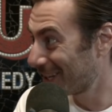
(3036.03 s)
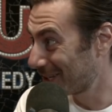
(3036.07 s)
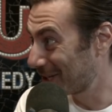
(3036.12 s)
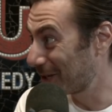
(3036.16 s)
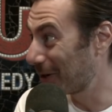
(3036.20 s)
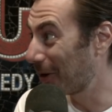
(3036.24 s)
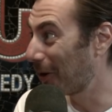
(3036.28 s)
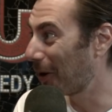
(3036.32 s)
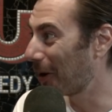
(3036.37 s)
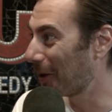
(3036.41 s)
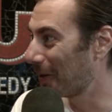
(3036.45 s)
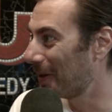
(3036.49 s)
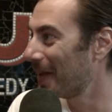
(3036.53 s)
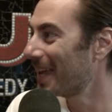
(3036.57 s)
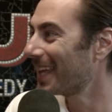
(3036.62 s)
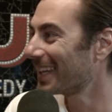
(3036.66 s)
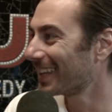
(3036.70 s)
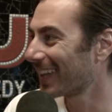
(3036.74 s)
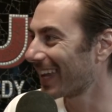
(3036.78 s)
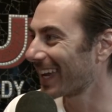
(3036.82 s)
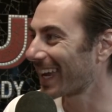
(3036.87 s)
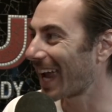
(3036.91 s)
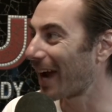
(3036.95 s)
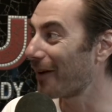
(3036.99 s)
You know what I mean?
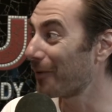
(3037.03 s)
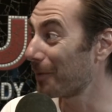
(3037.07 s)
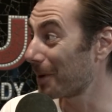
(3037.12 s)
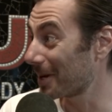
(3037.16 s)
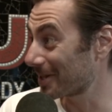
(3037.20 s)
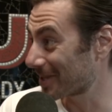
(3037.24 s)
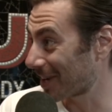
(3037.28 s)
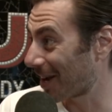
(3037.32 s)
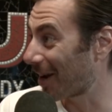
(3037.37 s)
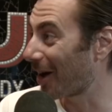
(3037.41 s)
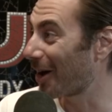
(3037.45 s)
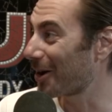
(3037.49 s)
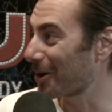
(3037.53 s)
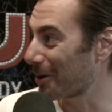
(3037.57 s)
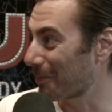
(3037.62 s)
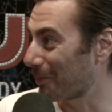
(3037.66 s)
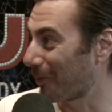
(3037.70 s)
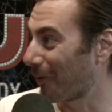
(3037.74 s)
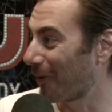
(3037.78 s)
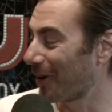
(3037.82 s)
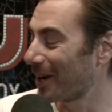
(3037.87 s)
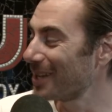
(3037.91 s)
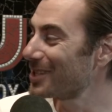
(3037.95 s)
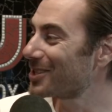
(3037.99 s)
Like, everybody's got 100
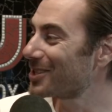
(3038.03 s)
points.